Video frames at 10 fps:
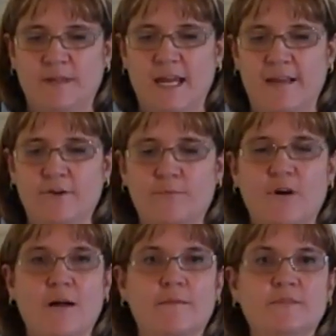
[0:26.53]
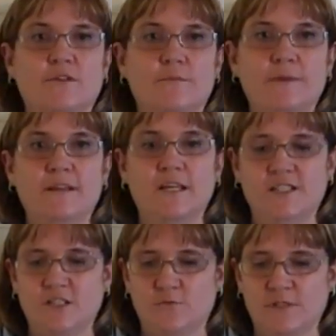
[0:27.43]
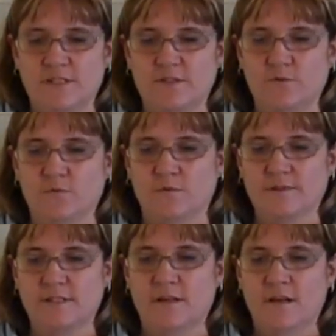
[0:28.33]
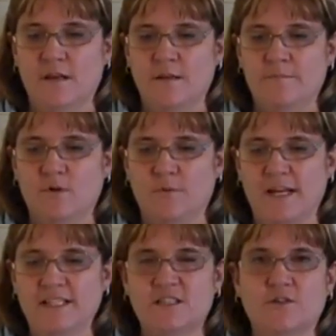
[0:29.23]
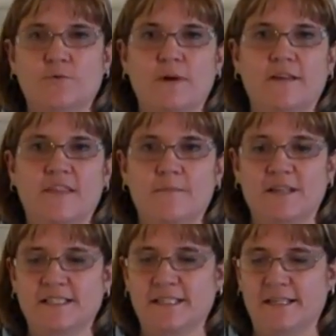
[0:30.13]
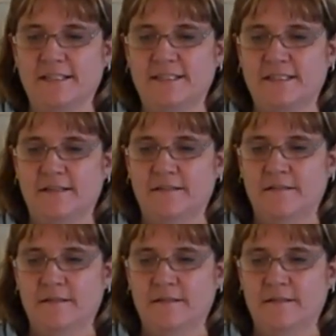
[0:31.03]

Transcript: Behavior problems are a big issue in schools, but ways to correct them exist.